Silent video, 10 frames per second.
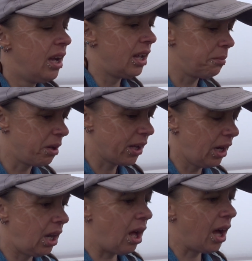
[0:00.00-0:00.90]
I'm not
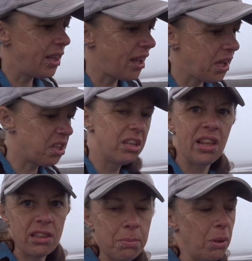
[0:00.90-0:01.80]
gonna lie,
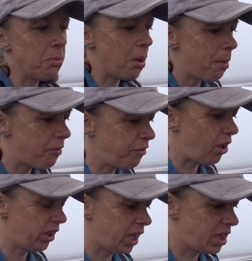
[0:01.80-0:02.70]
that spooked me a bit
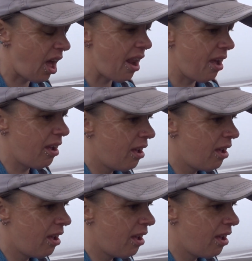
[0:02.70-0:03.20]
falling in that.